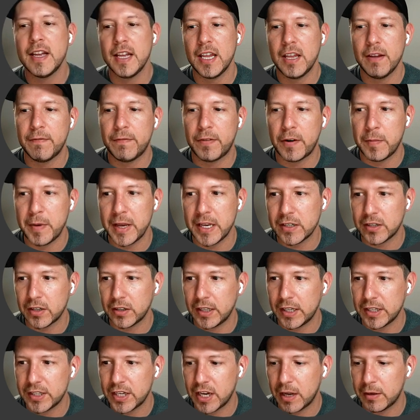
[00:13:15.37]

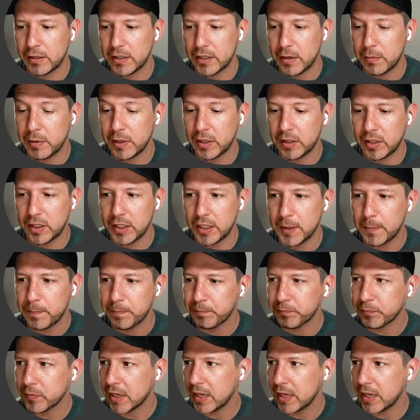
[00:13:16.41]
information that ChatGPT